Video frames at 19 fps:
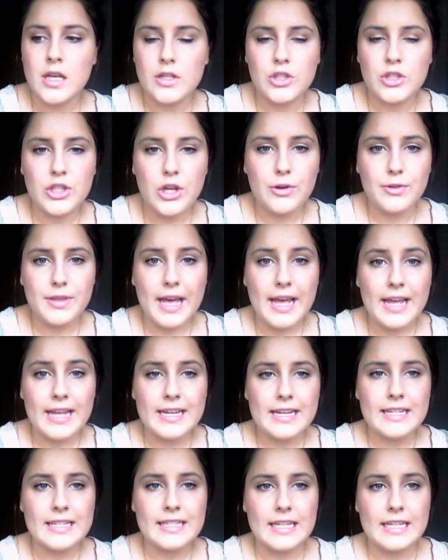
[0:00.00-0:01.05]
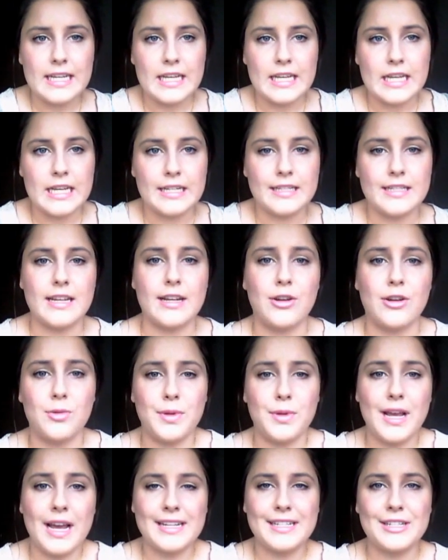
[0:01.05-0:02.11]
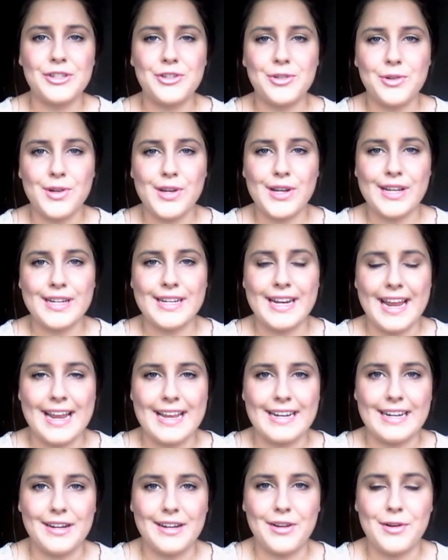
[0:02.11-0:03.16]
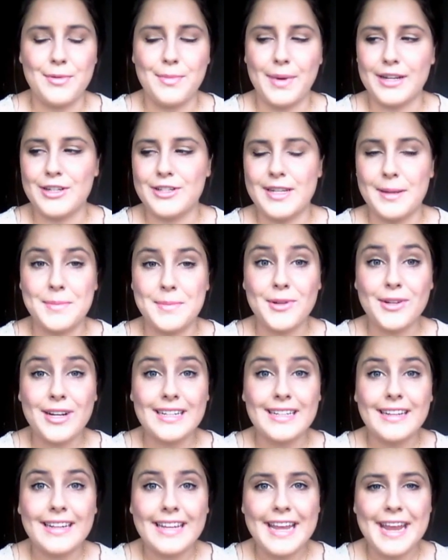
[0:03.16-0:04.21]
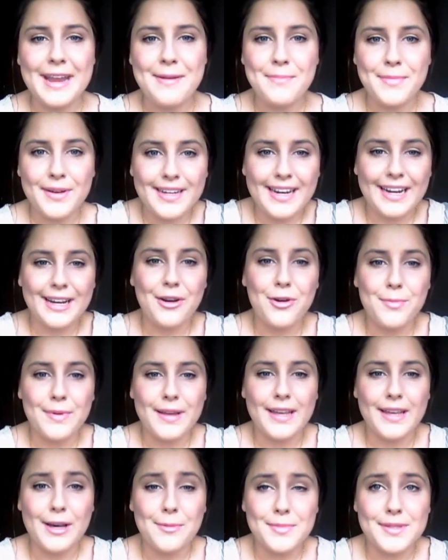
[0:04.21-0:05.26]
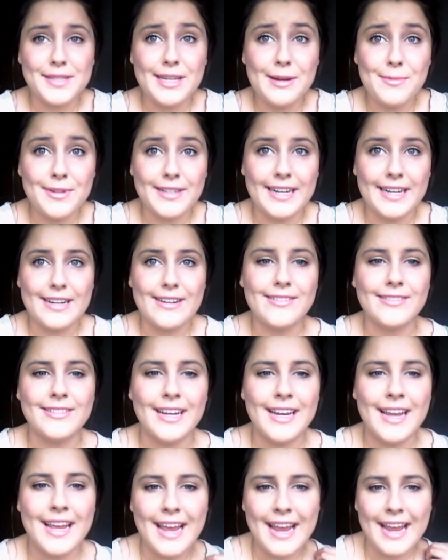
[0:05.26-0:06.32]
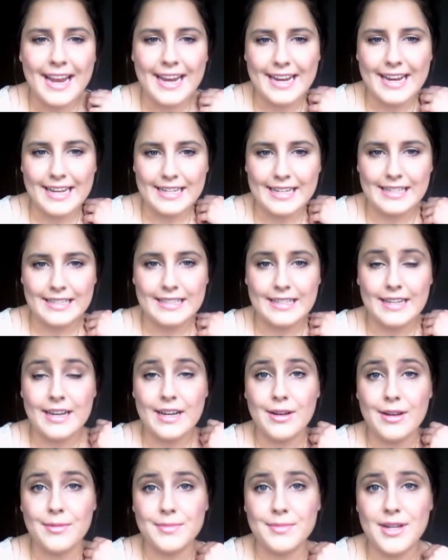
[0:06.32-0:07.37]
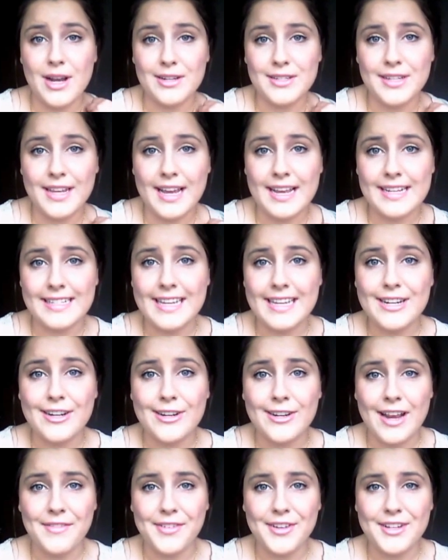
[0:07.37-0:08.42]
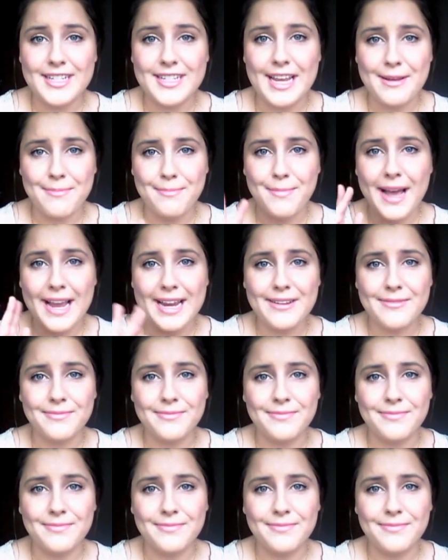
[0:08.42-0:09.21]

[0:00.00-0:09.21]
So that is it. I hope you guys enjoyed, and I know my tips are kind of lame, but I hope it helps someone out. And talk to you guys later. Have a good day. Bye.